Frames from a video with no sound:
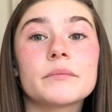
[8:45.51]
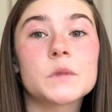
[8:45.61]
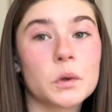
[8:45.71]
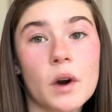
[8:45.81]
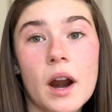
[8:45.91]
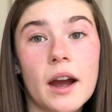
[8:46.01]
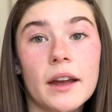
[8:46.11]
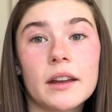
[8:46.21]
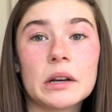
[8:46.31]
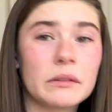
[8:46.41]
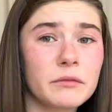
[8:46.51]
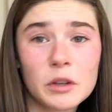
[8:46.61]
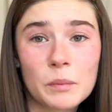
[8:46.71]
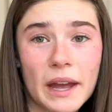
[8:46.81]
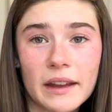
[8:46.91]
to cry and
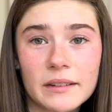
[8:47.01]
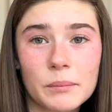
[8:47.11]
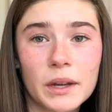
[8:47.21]
feel bad,